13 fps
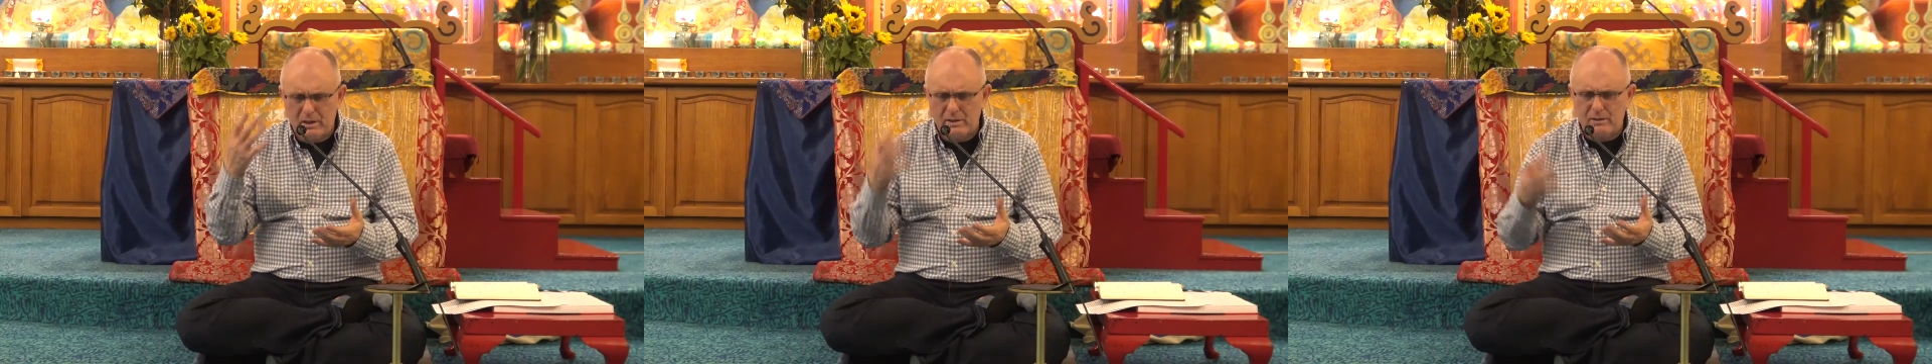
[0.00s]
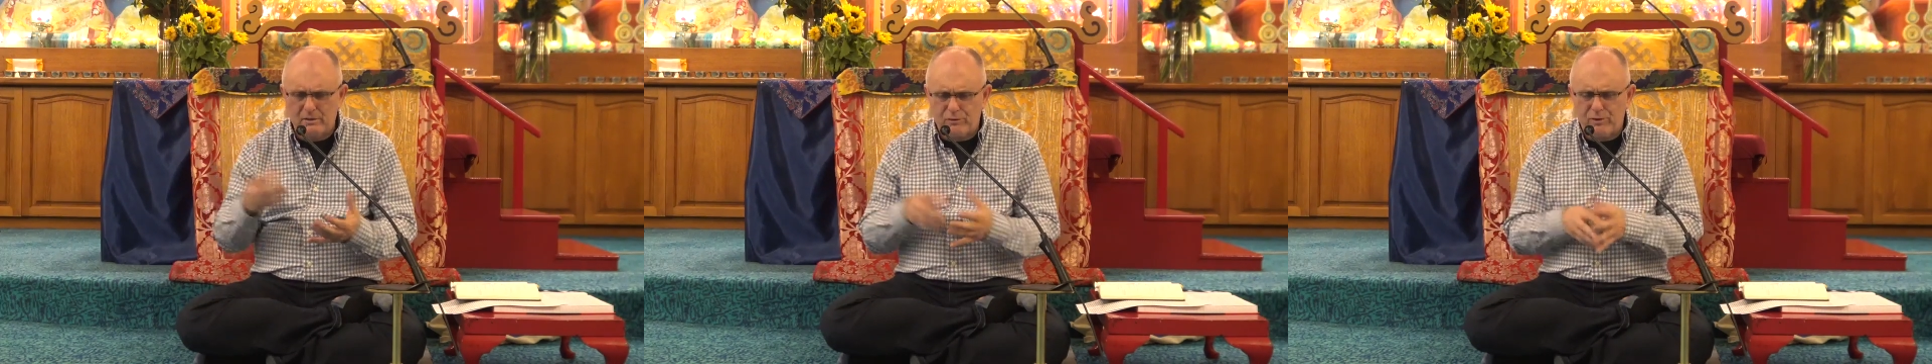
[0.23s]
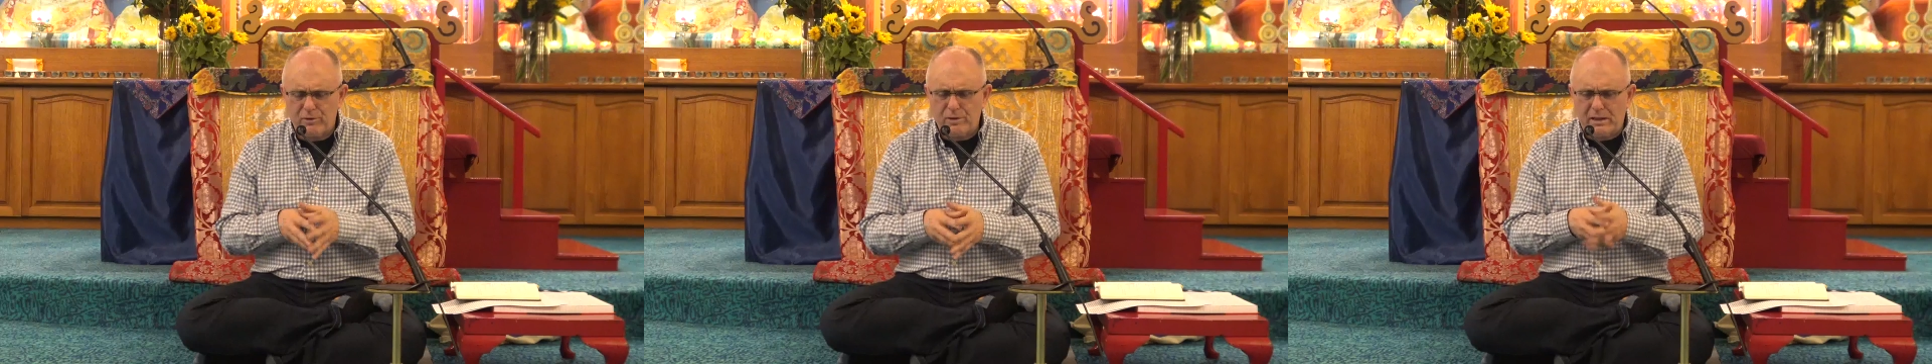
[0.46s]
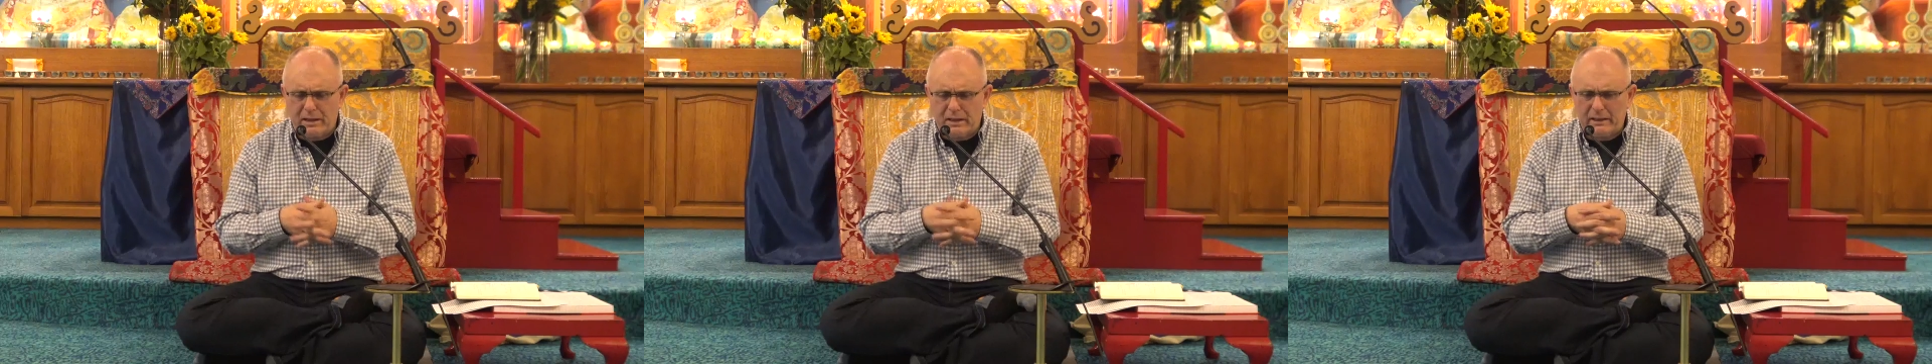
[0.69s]

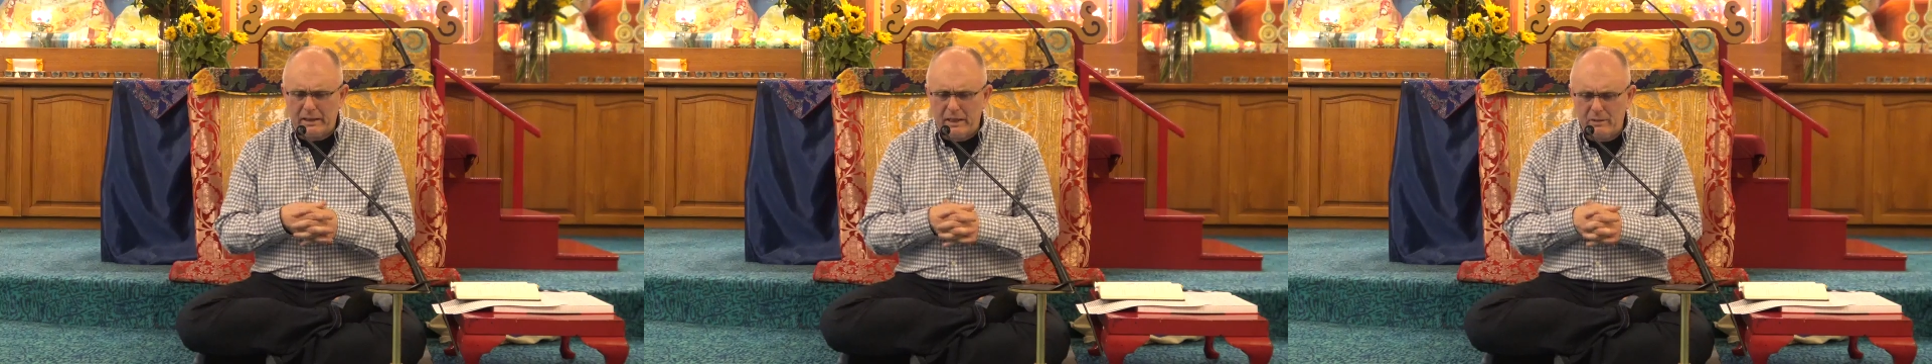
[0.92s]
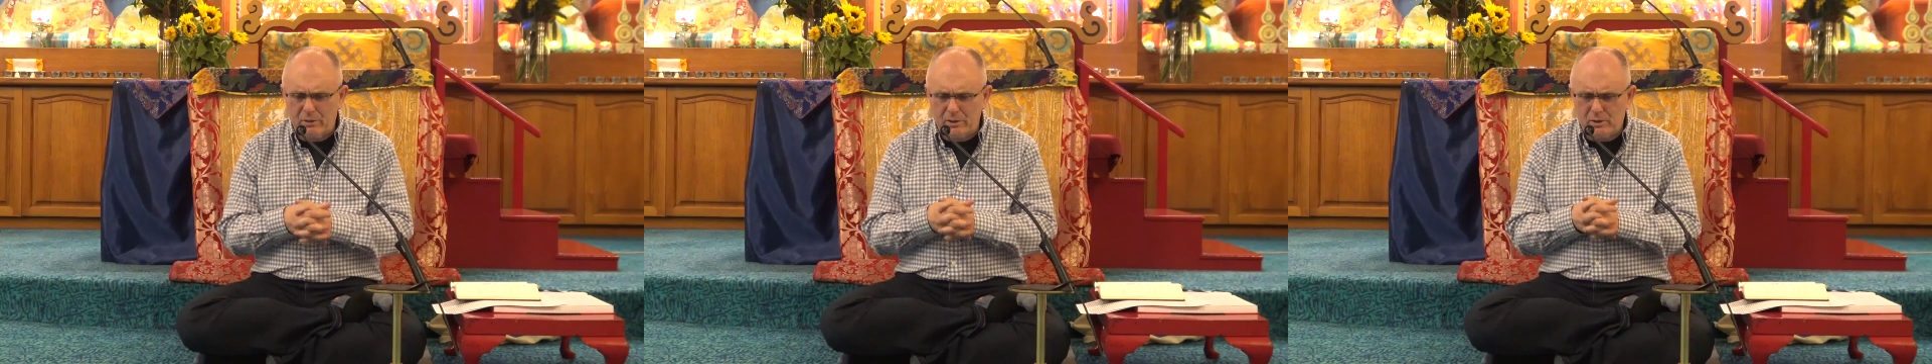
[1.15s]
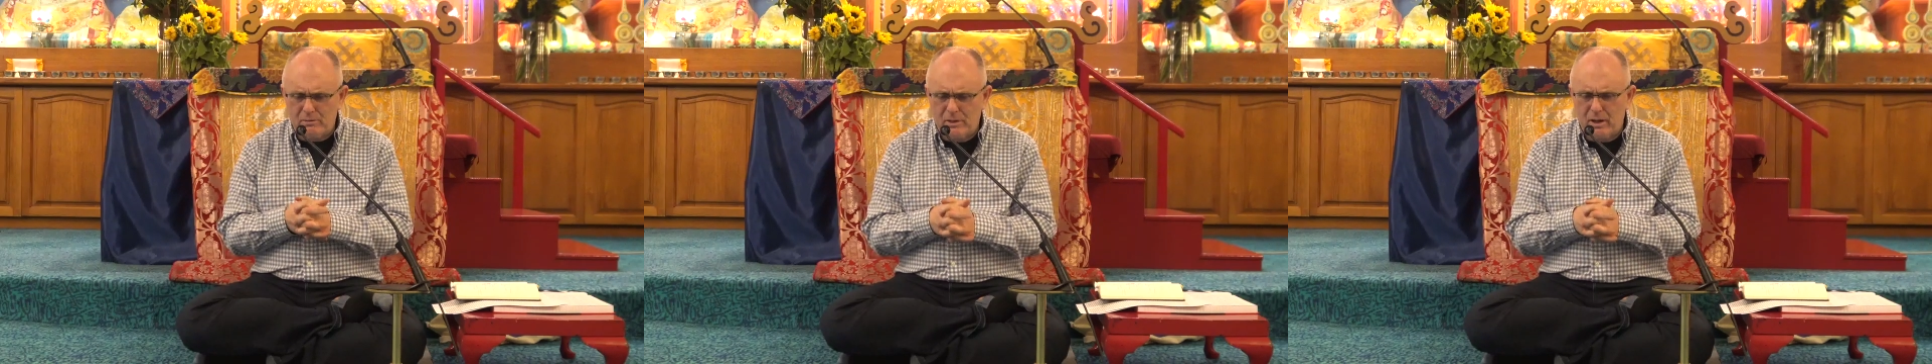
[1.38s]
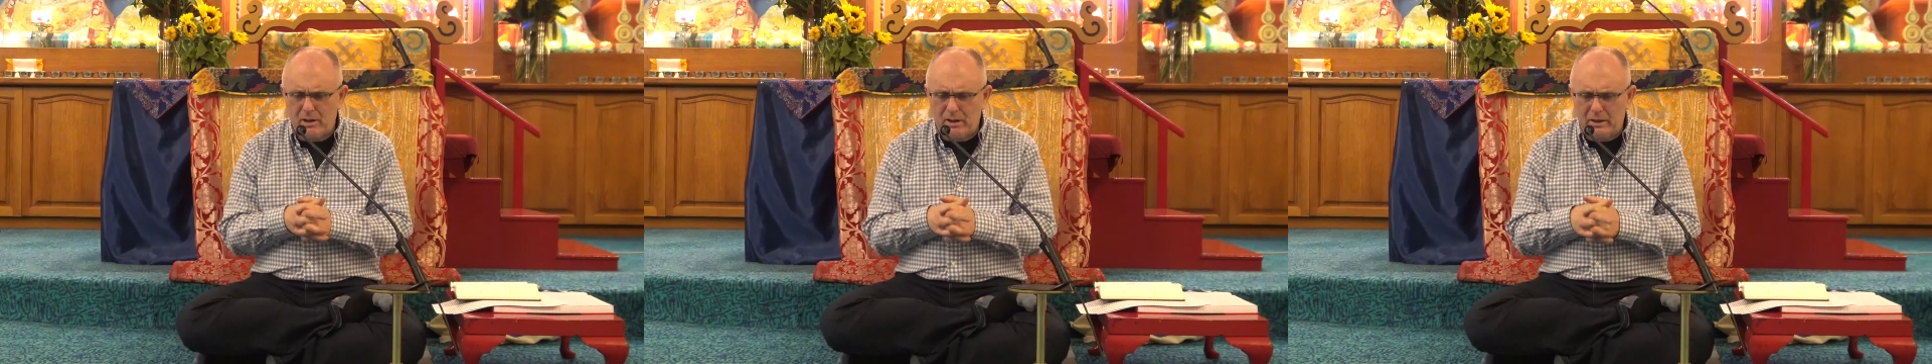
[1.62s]
very clear in your
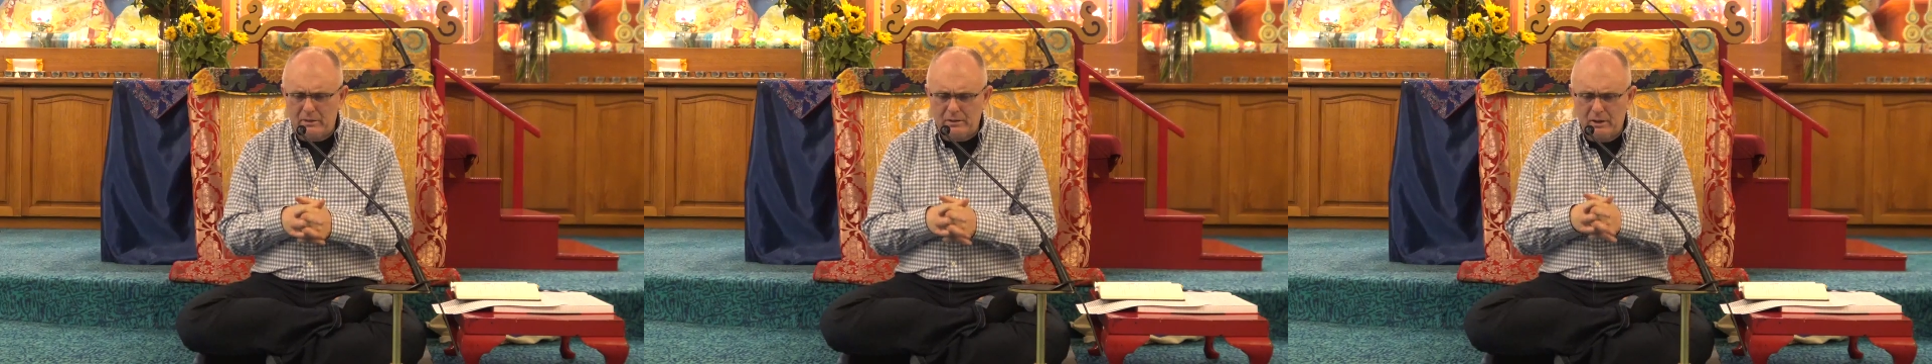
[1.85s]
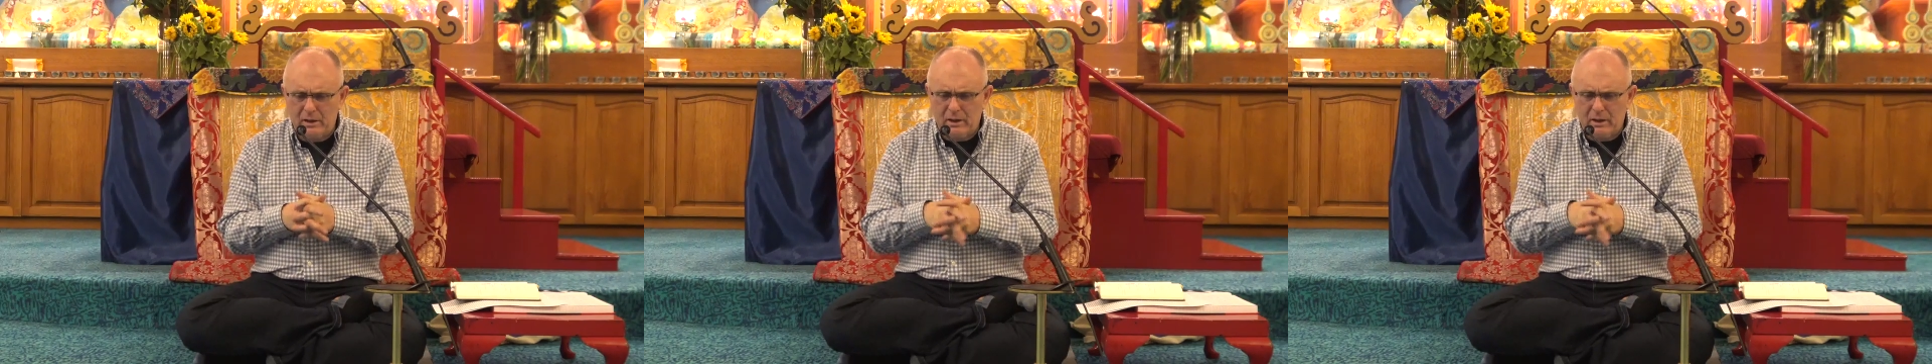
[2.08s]
mind.